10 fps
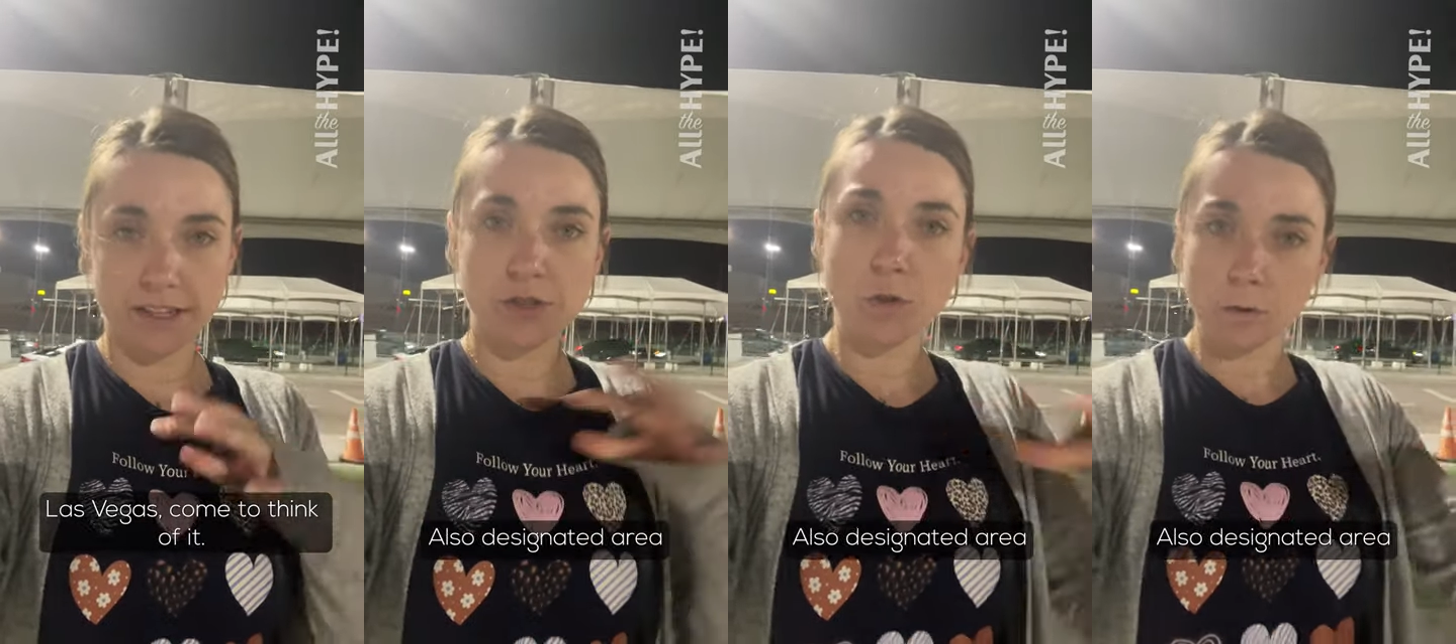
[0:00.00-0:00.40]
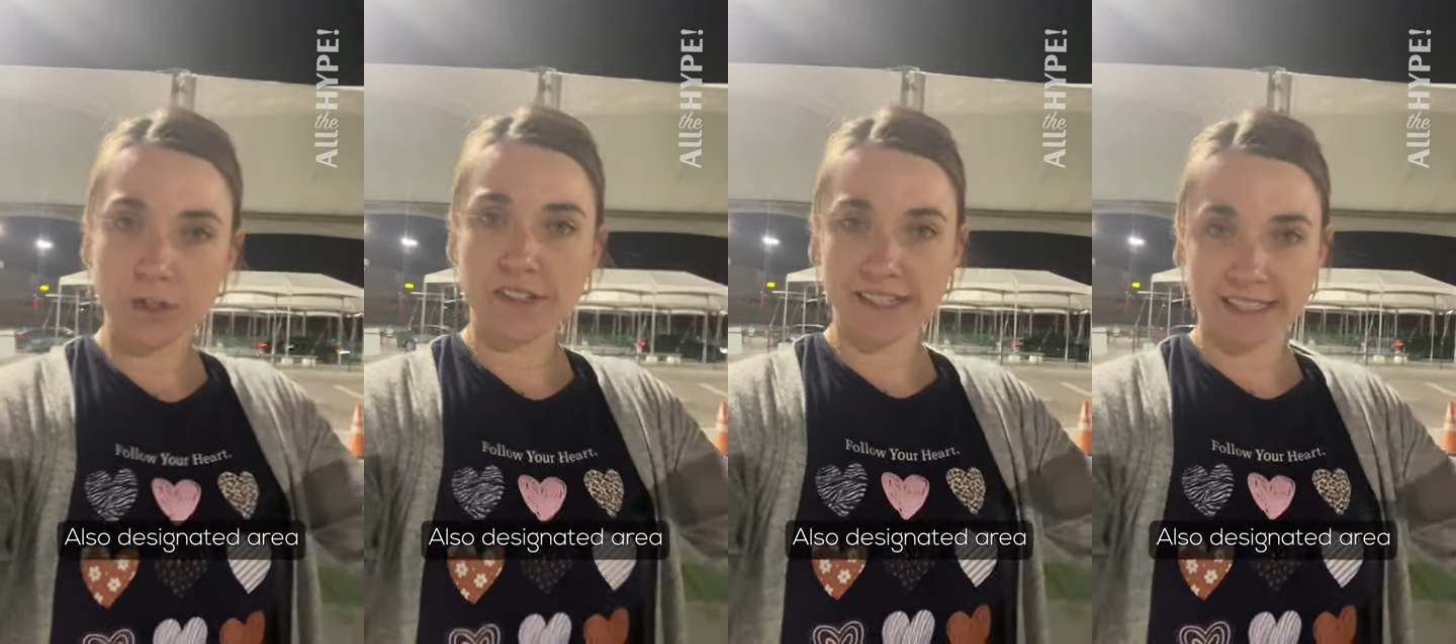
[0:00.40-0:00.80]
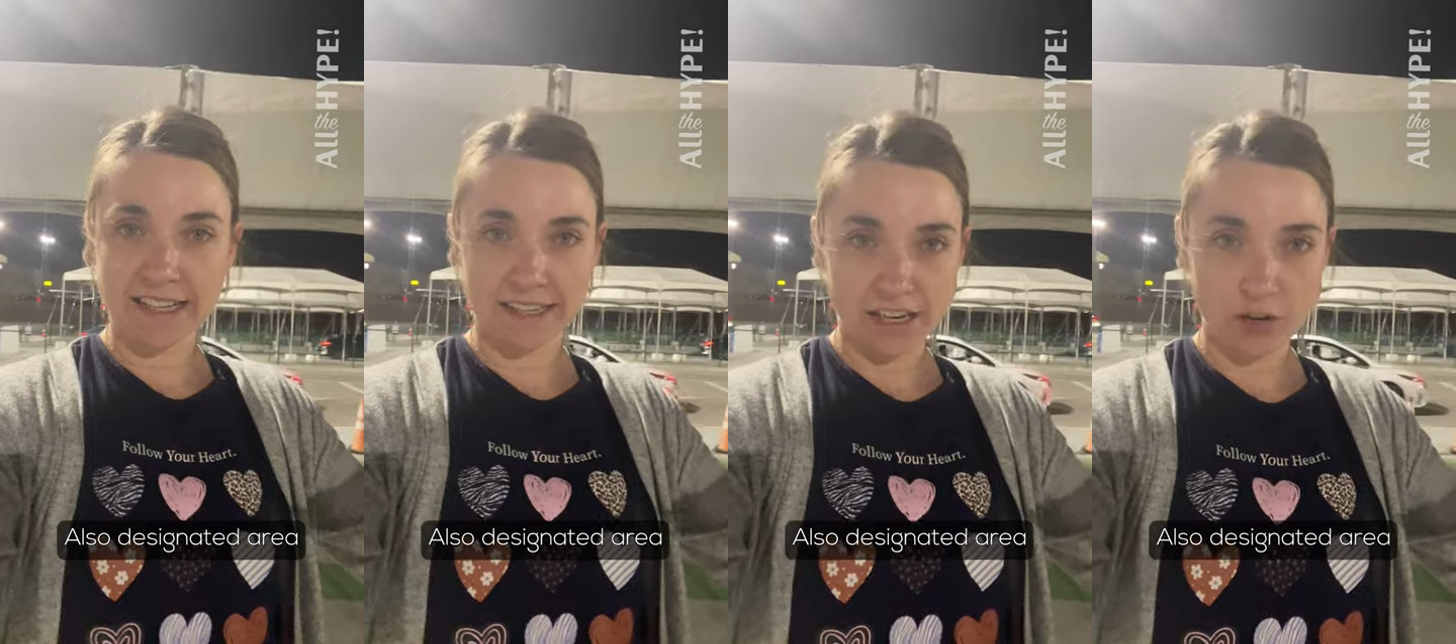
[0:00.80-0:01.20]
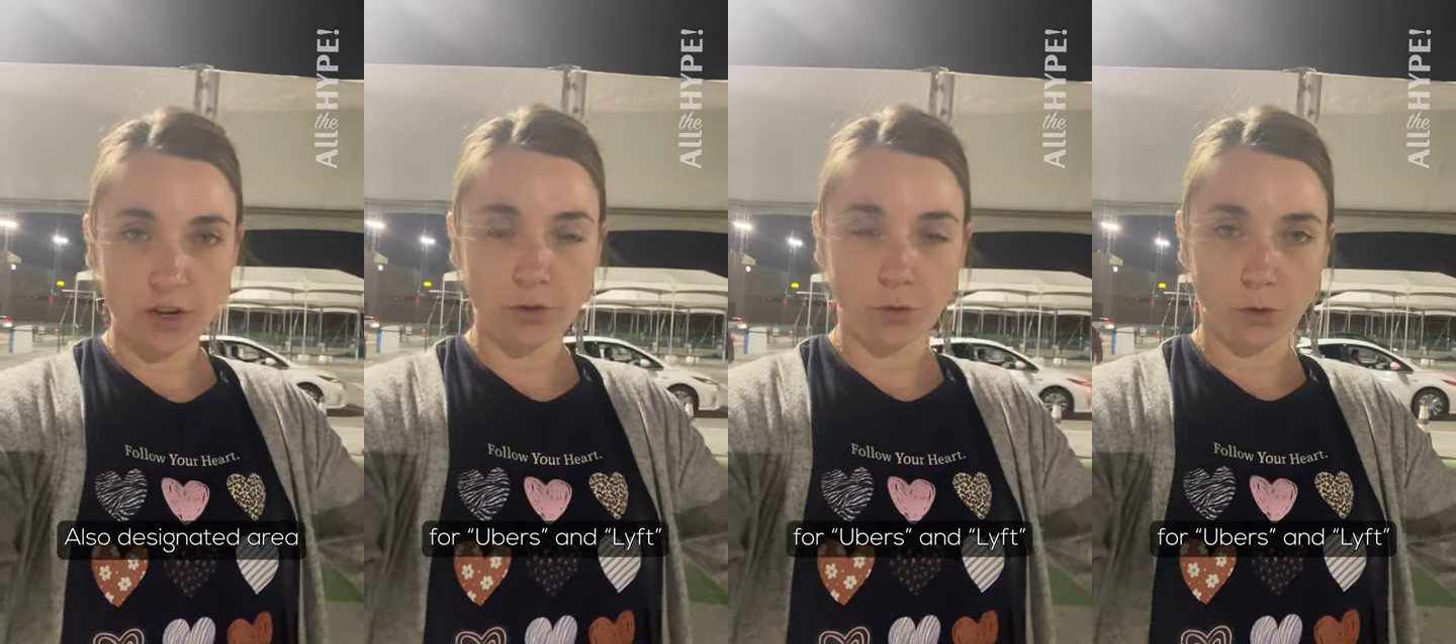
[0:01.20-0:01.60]
There's also a designated
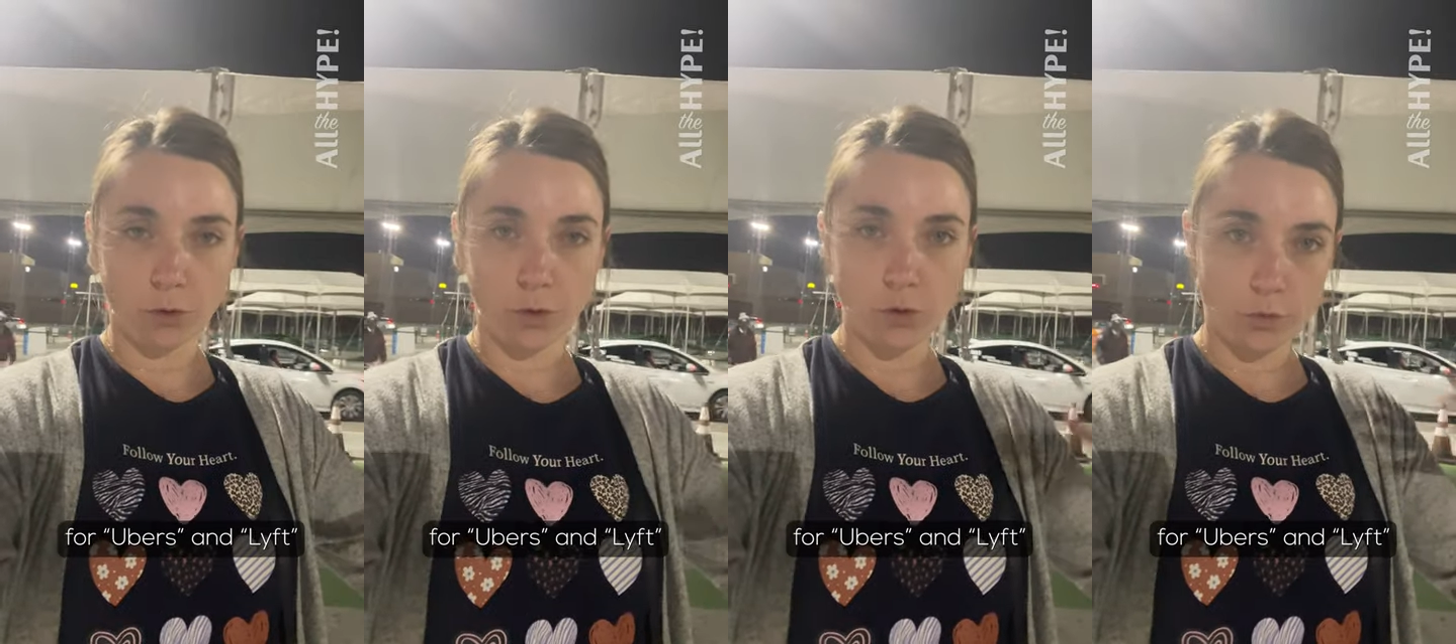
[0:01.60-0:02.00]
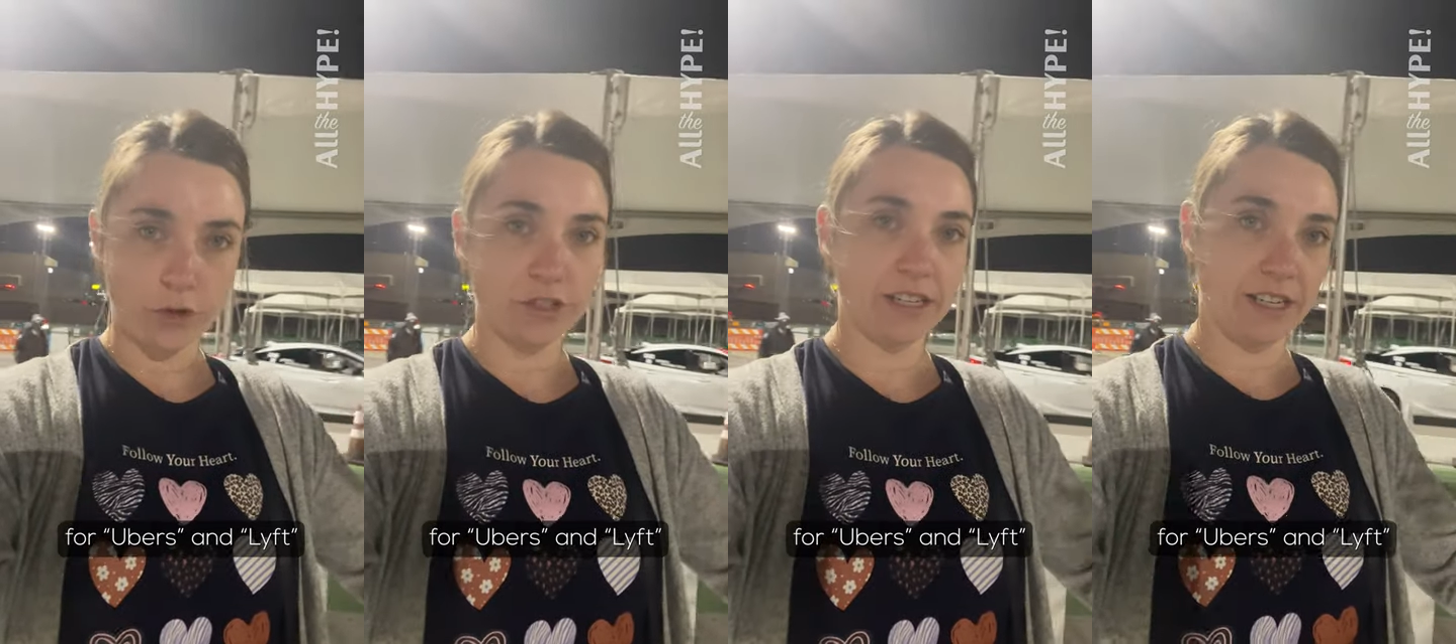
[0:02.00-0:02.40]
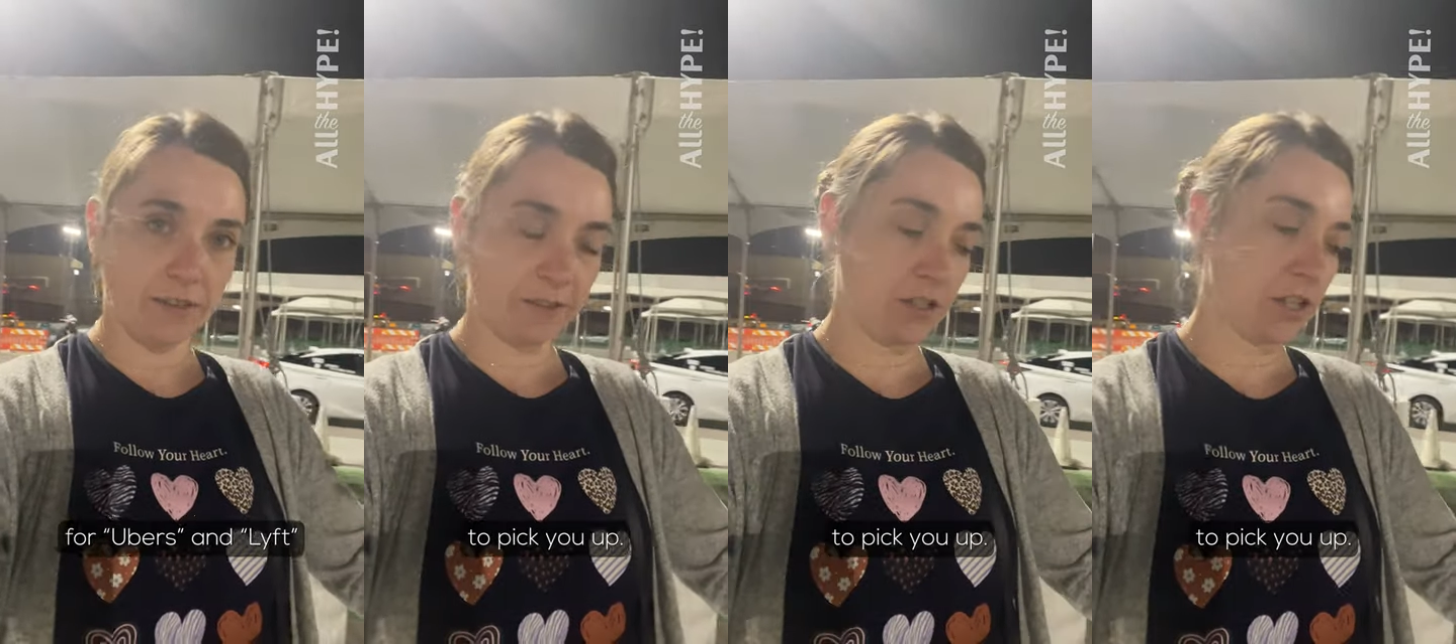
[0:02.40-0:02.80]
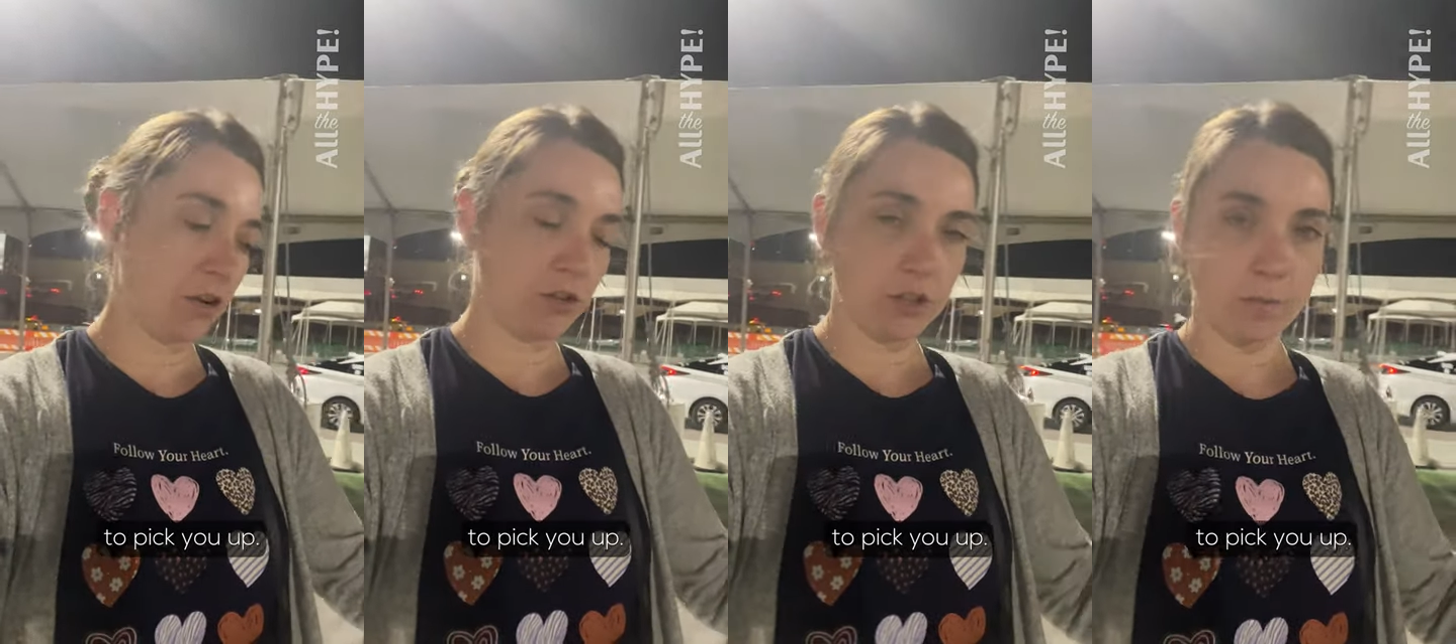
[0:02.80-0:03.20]
area for Ubers and Lyft and
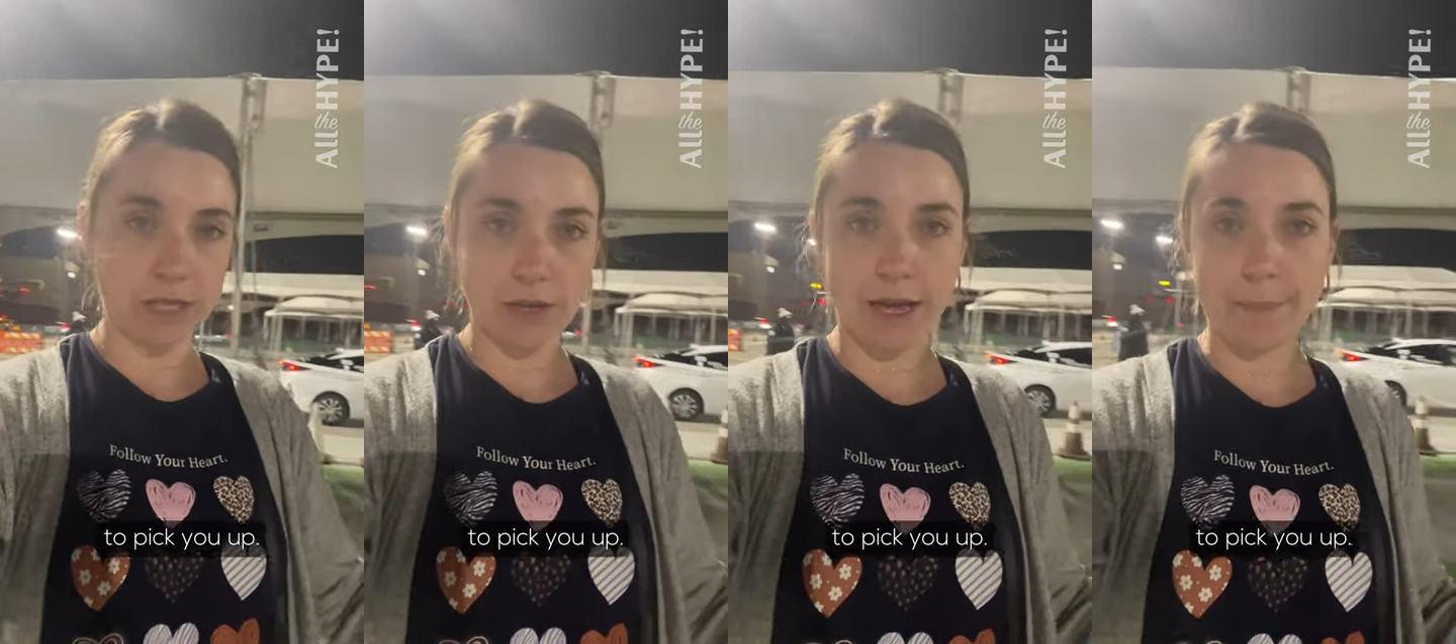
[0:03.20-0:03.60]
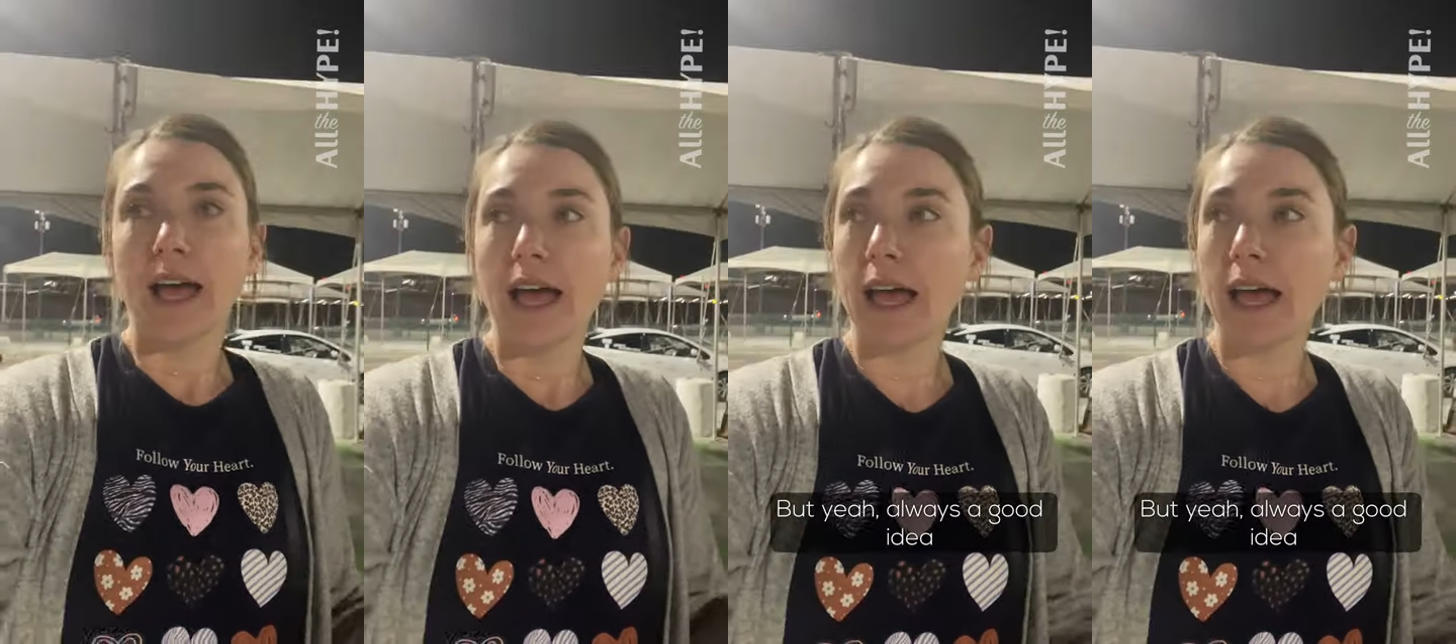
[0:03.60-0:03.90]
so on to pick you up.